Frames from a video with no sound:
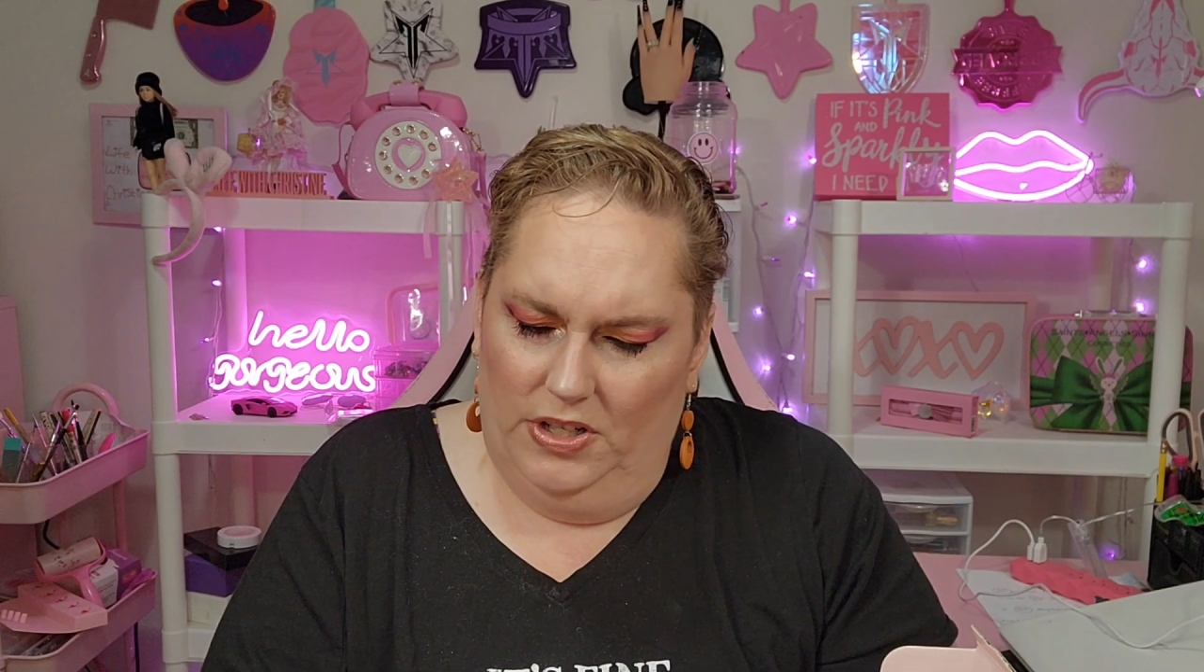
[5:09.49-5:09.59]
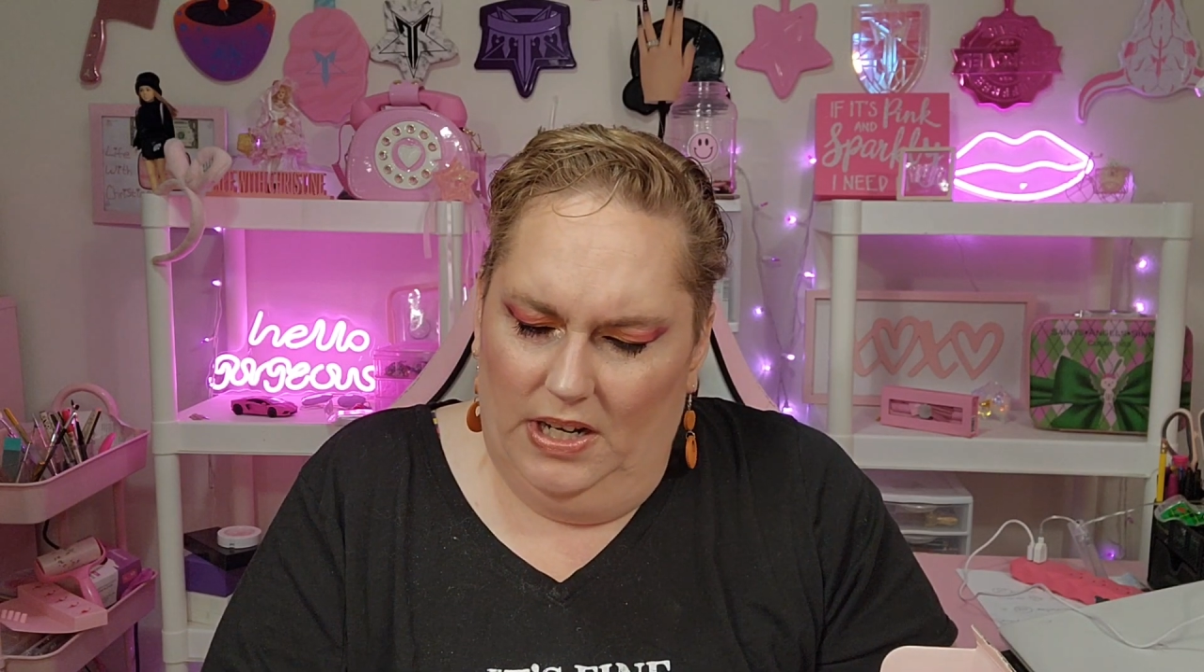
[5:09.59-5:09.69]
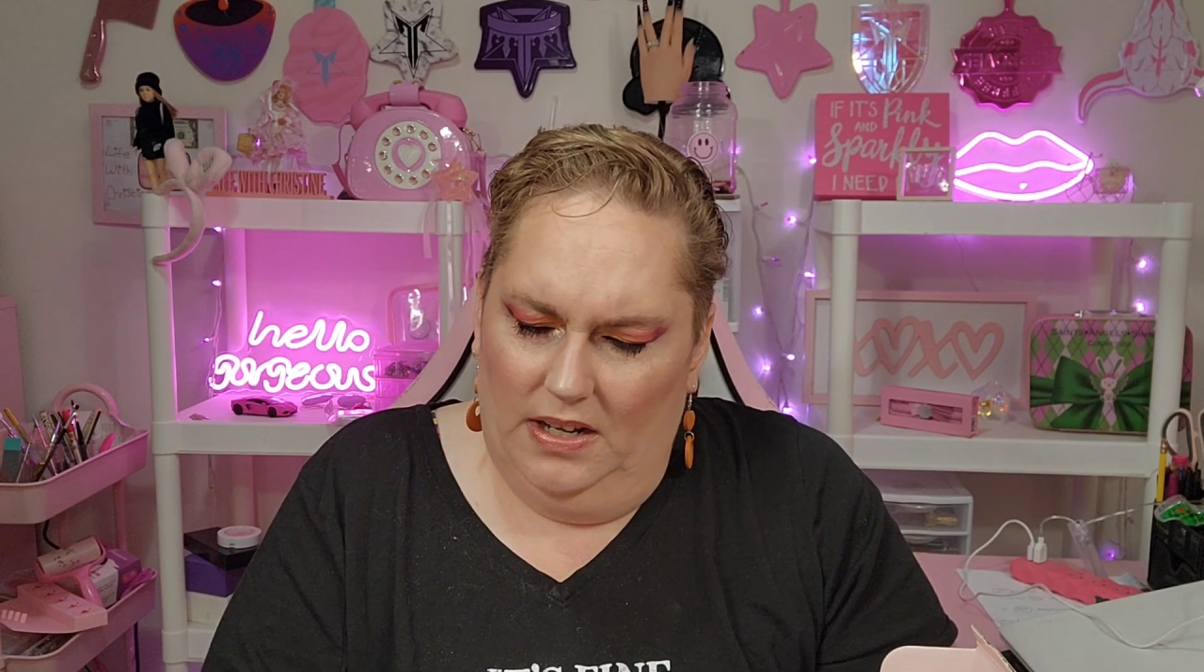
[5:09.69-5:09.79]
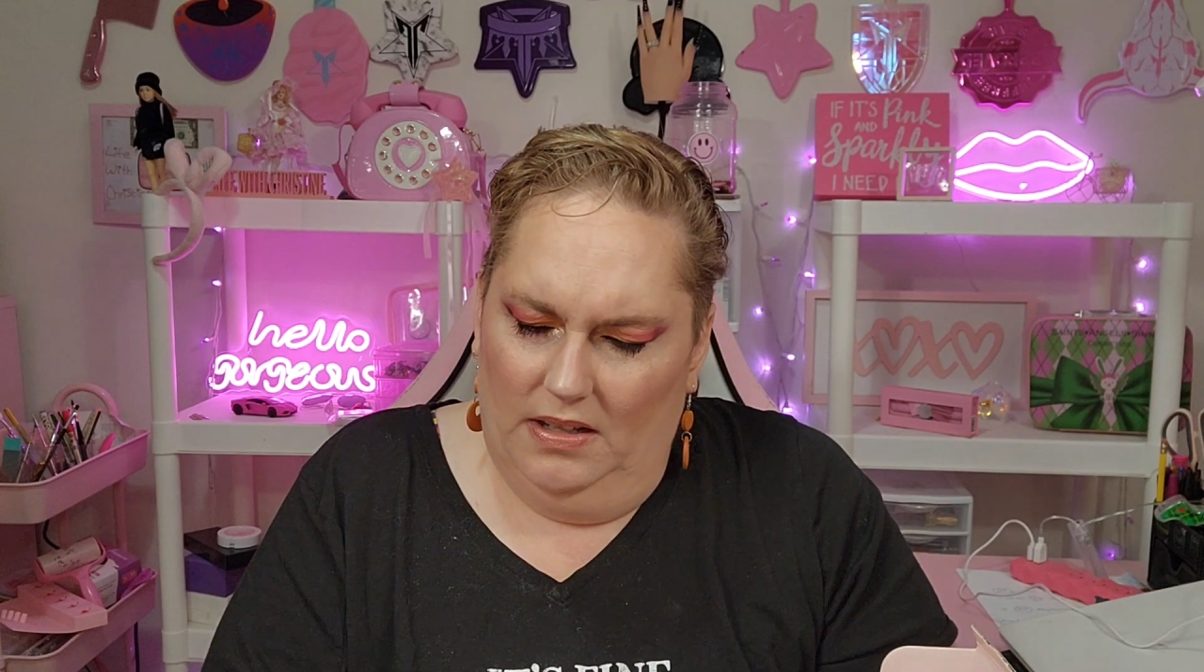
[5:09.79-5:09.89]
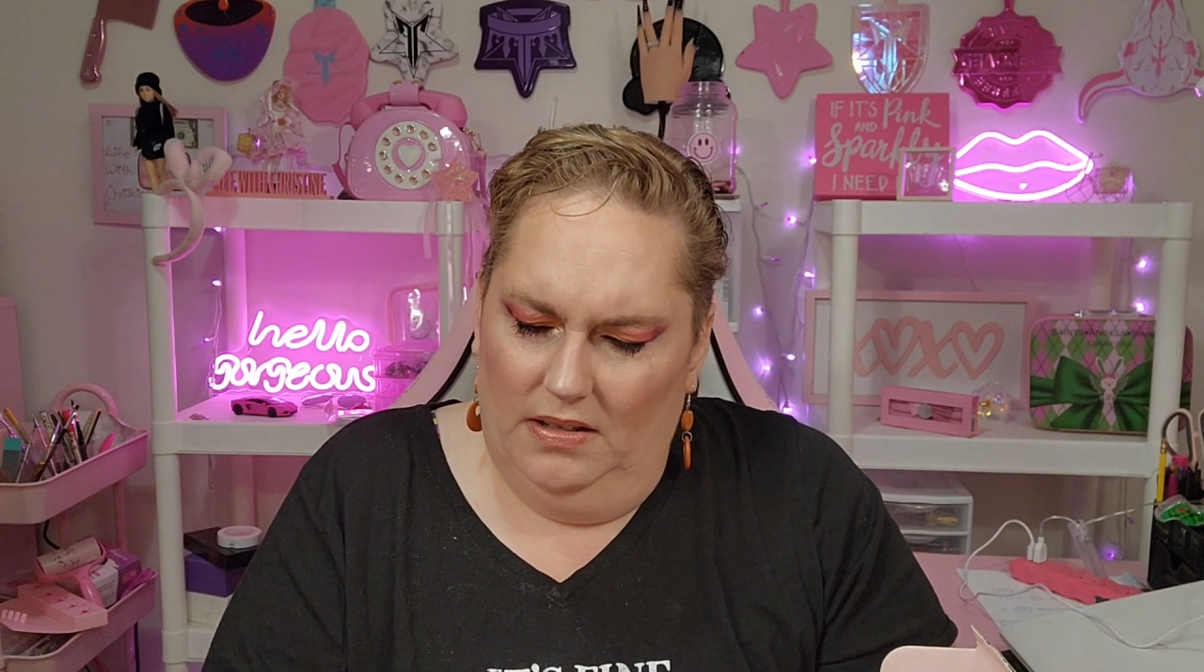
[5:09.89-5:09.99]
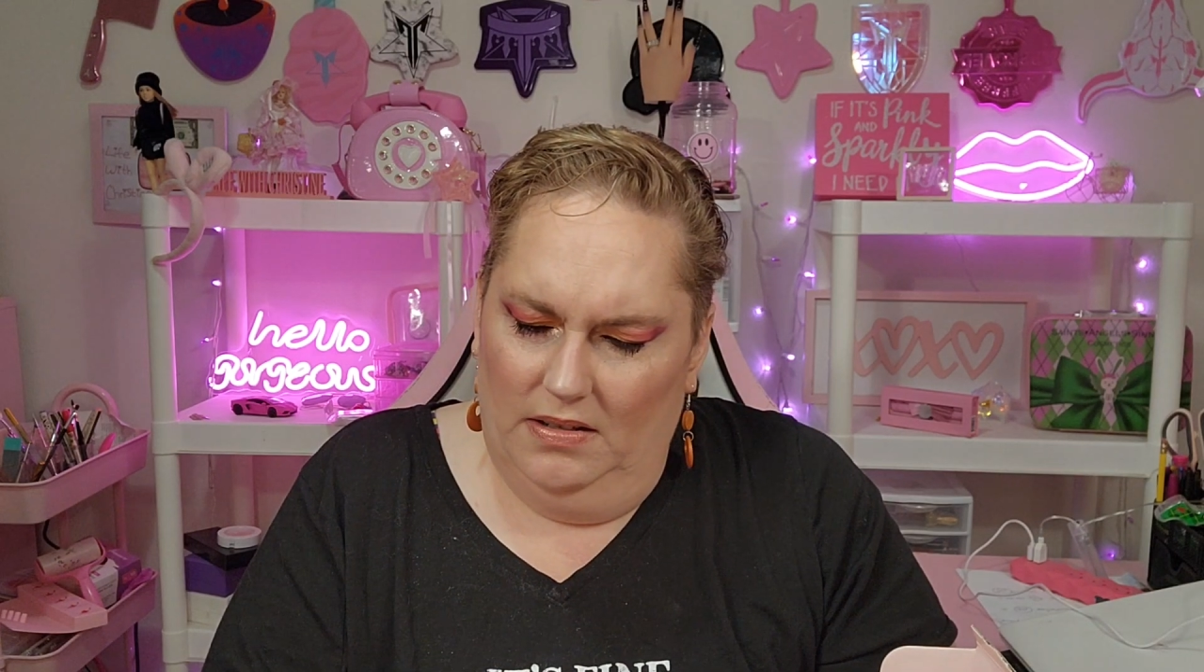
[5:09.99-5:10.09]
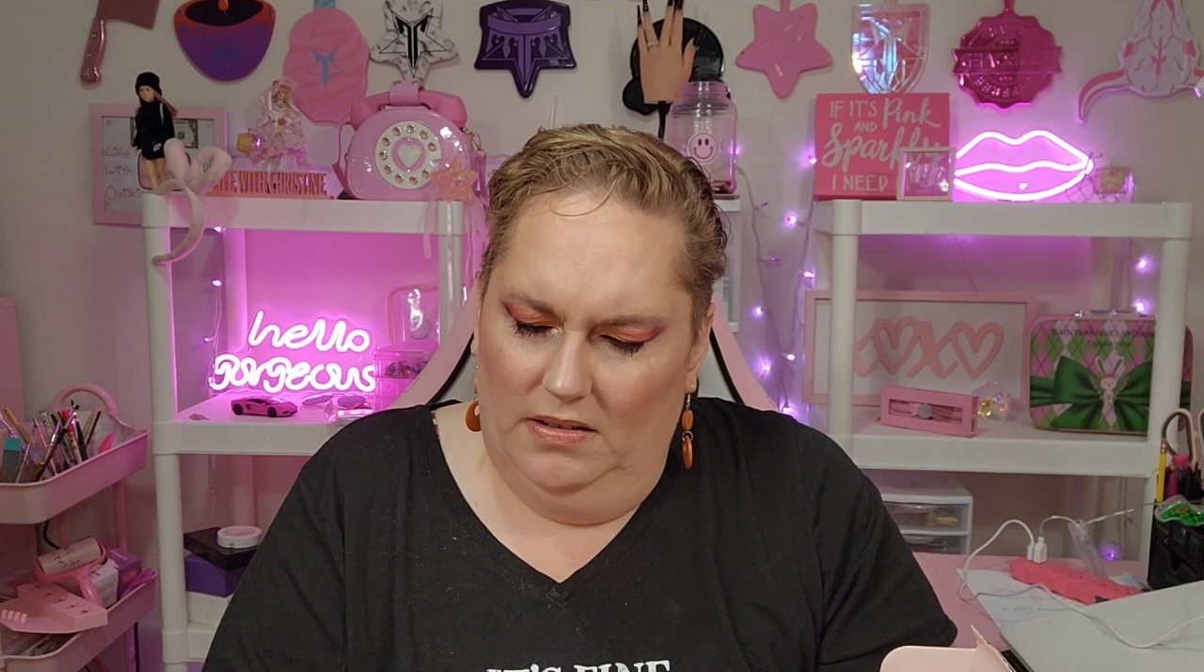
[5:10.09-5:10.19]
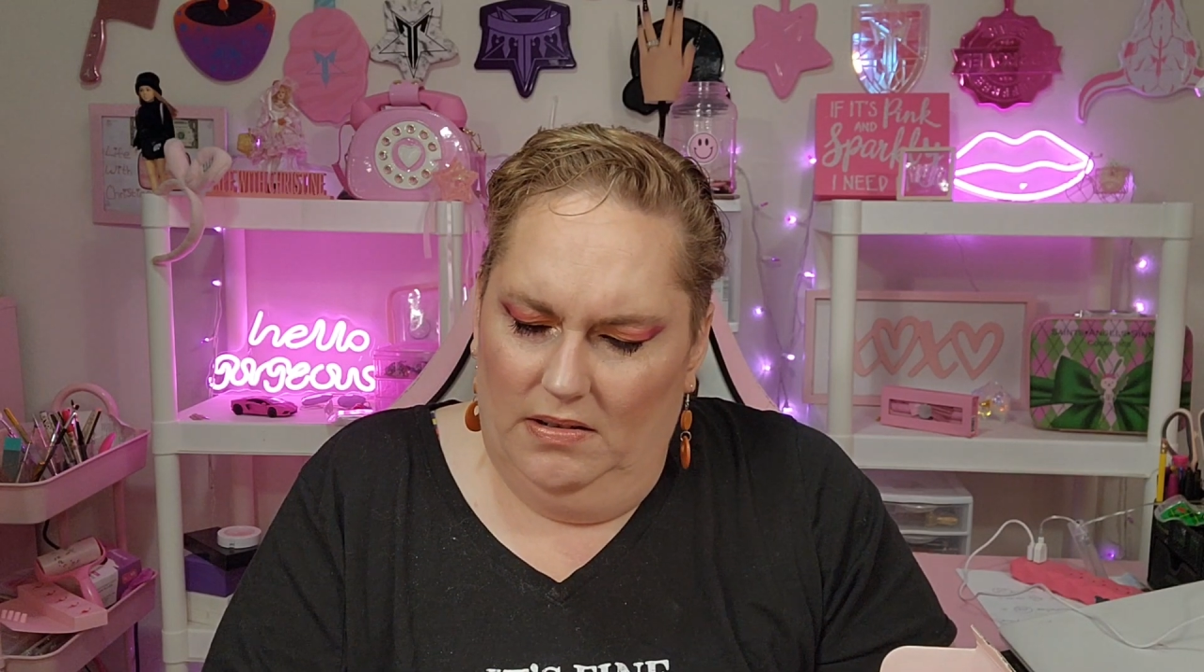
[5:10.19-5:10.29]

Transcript: gel